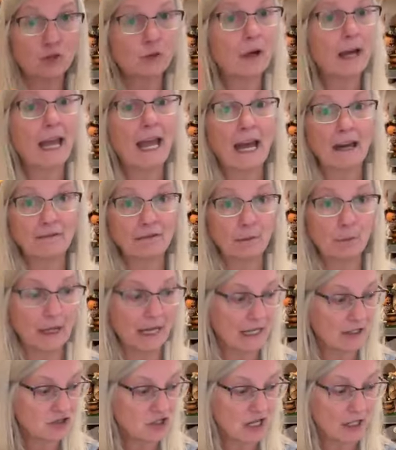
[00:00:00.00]
do a half a
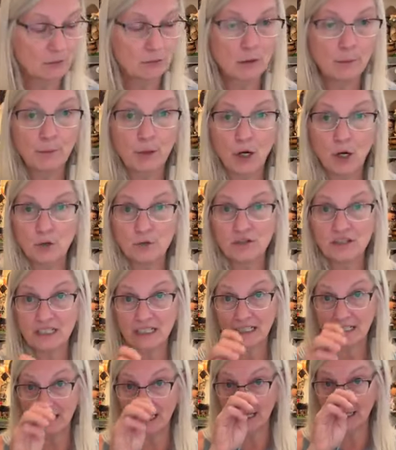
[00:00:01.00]
batch. I will
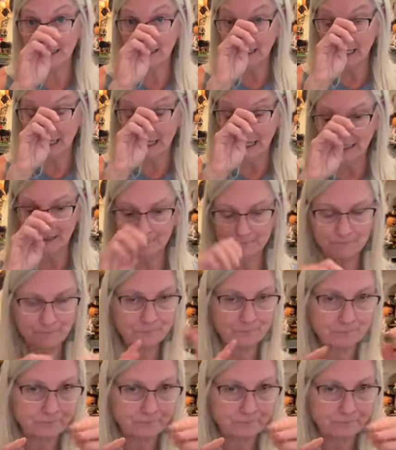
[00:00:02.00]
post it online.